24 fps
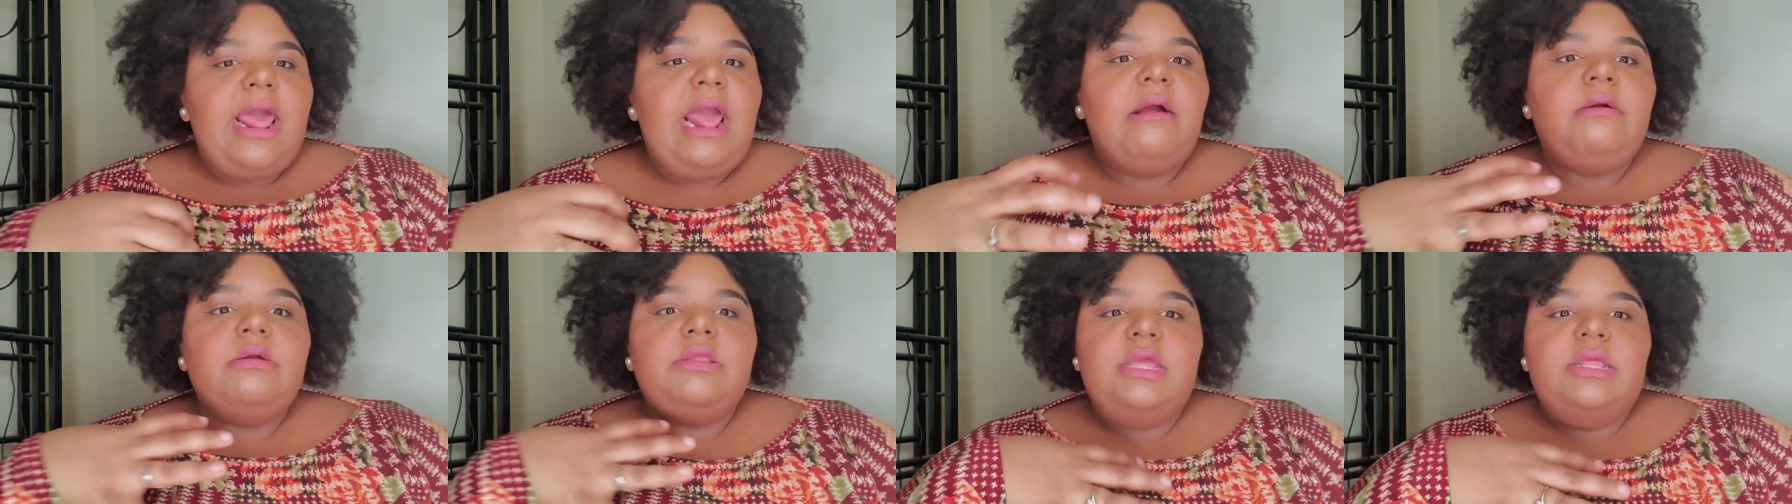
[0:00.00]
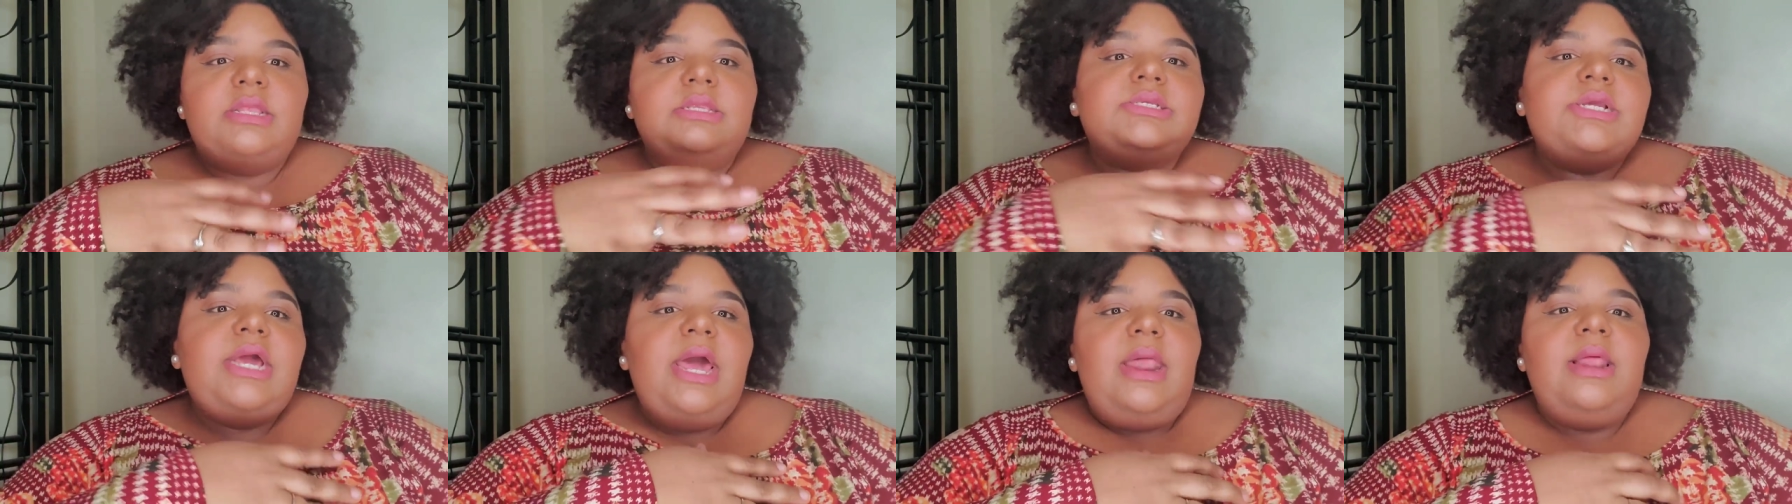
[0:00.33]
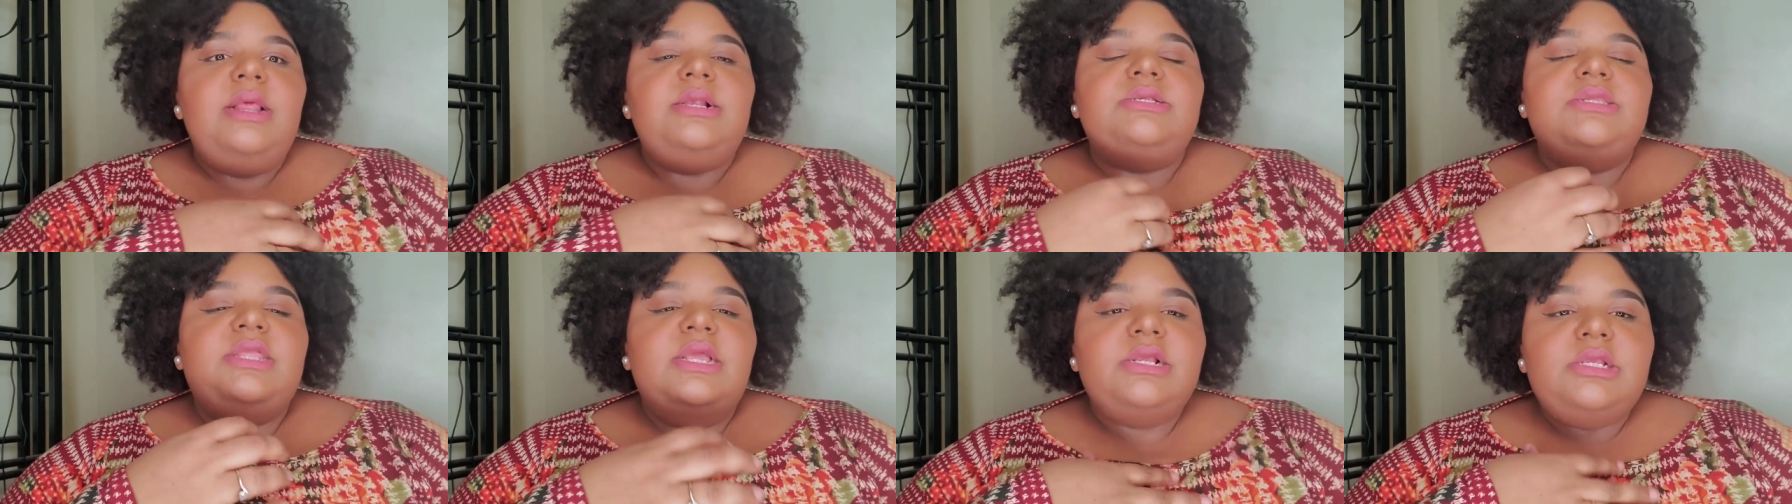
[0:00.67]
of everything just kind
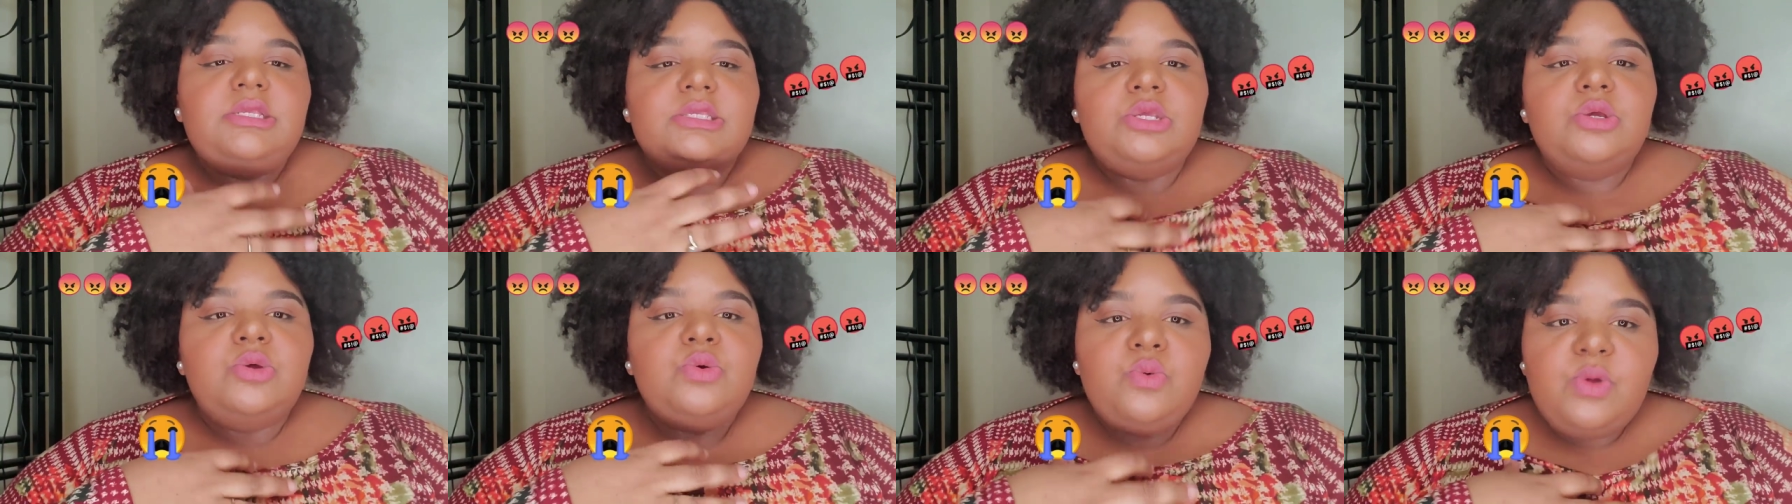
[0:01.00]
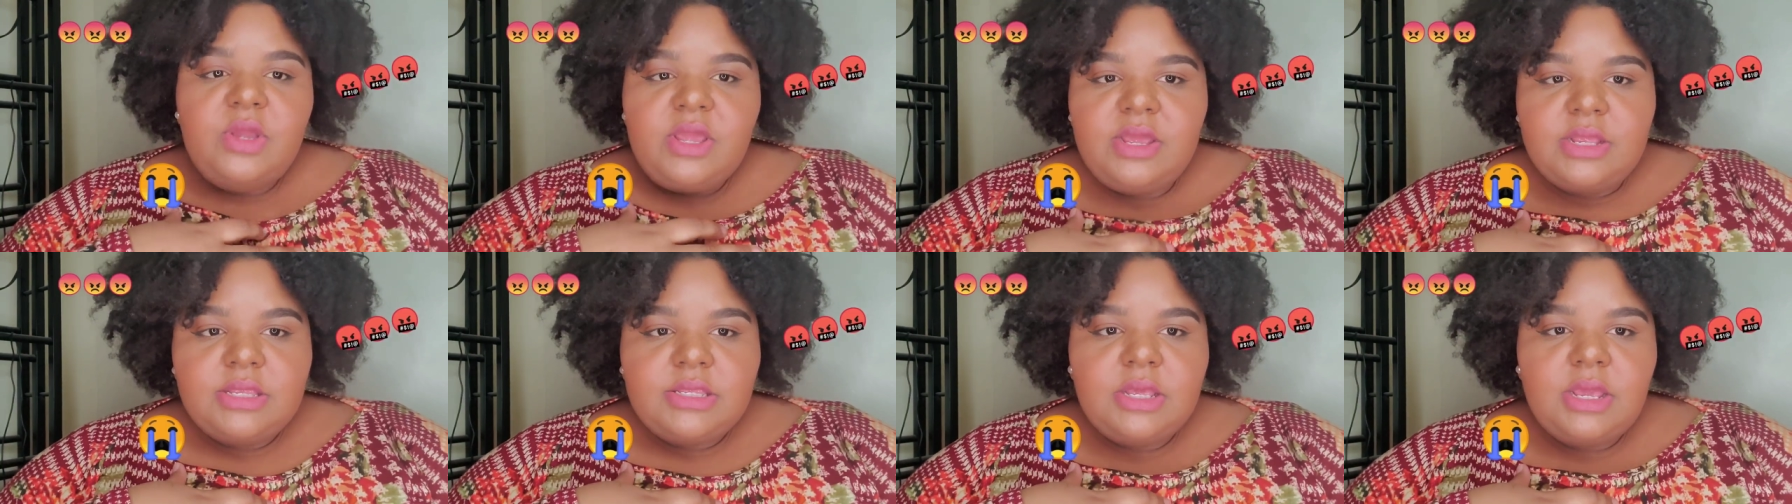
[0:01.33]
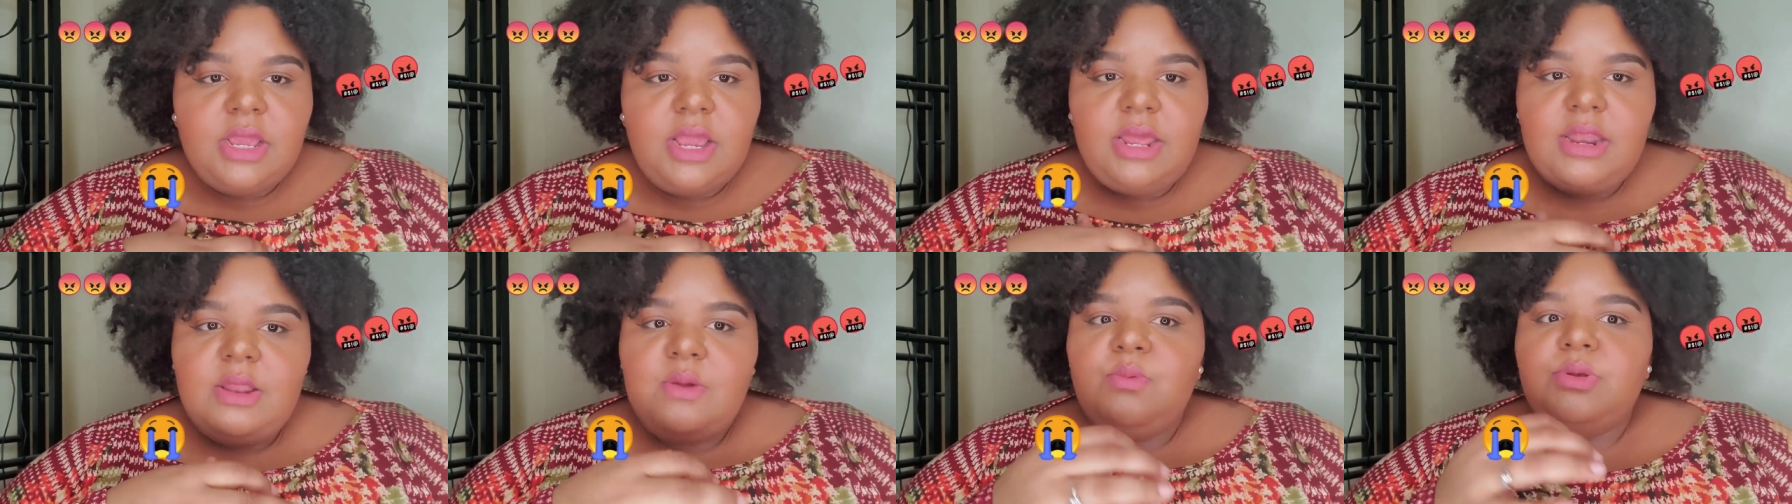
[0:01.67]
of sticks to it,
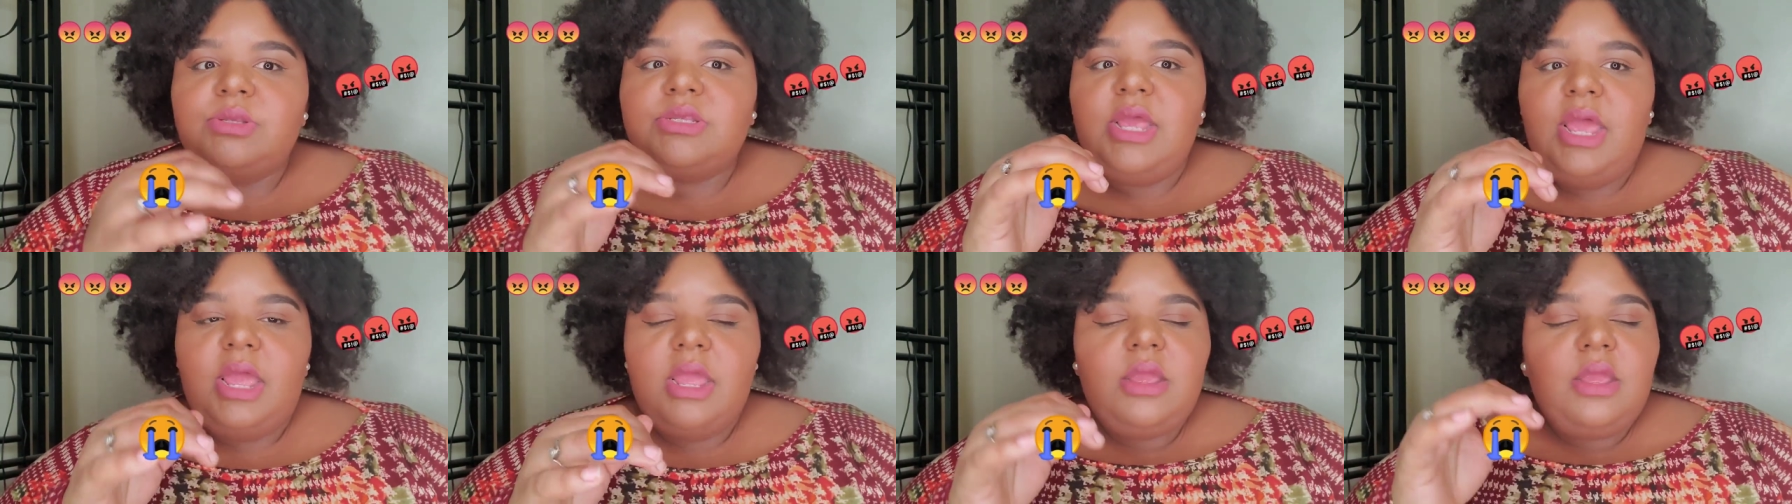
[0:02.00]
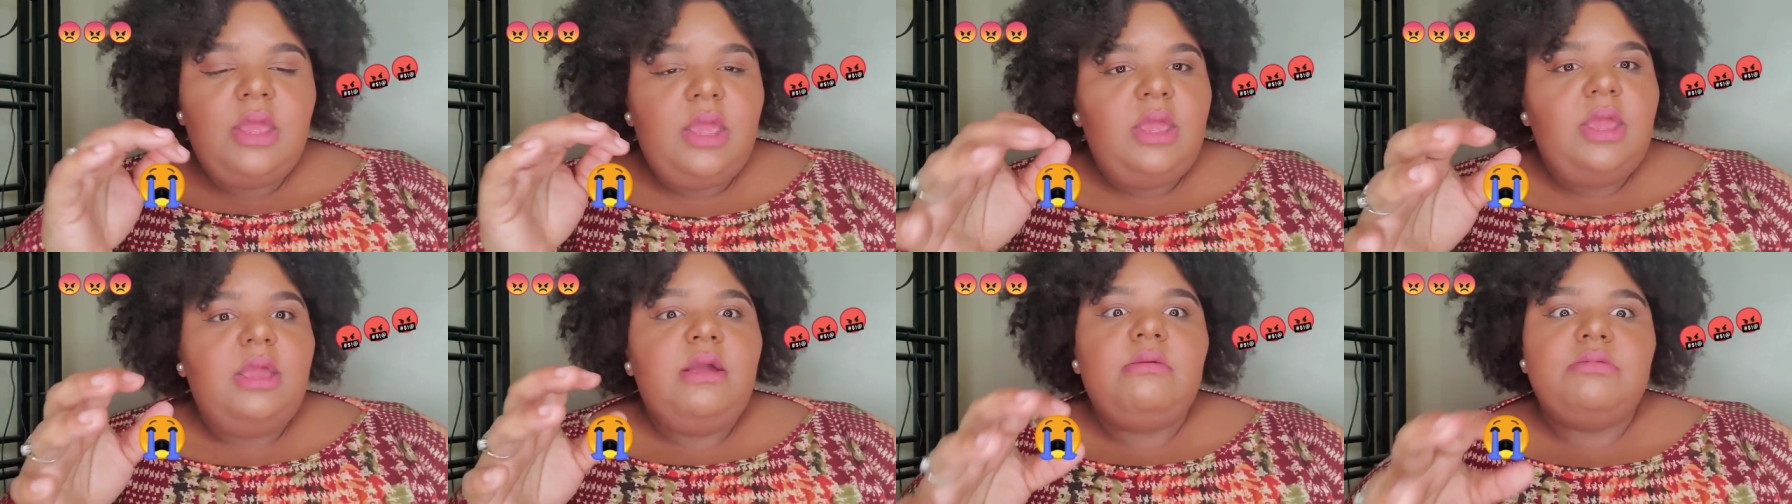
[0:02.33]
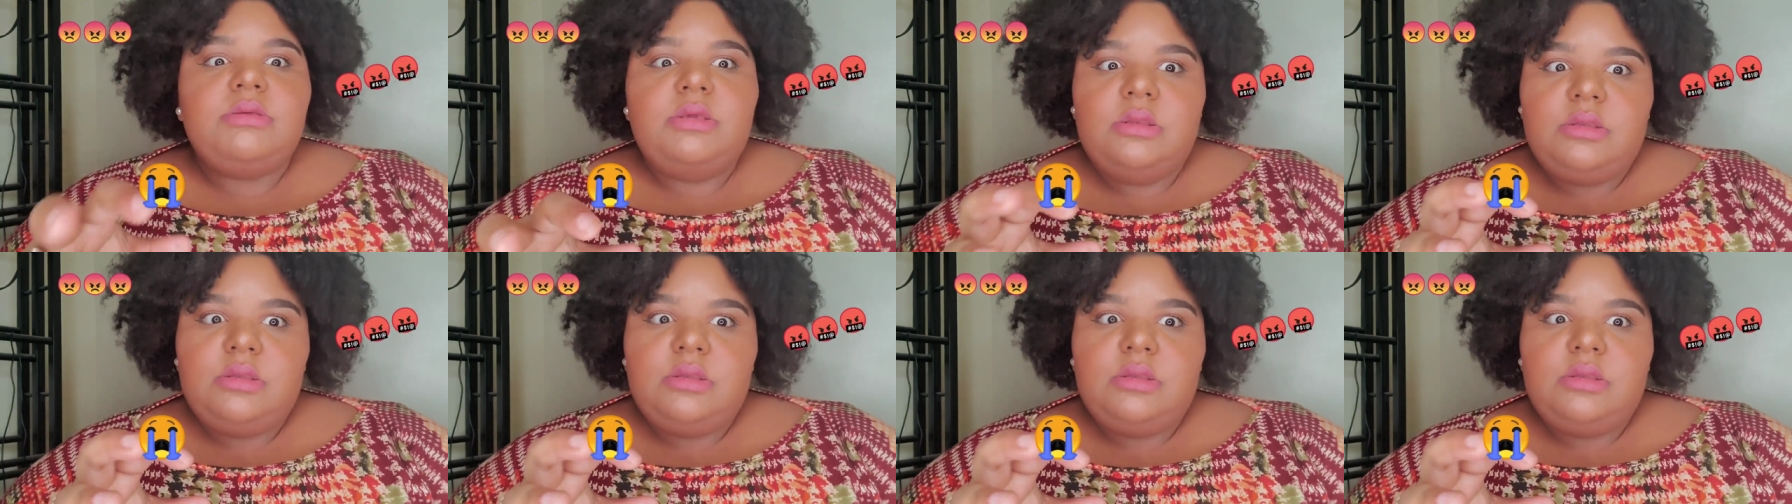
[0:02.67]
and it was like,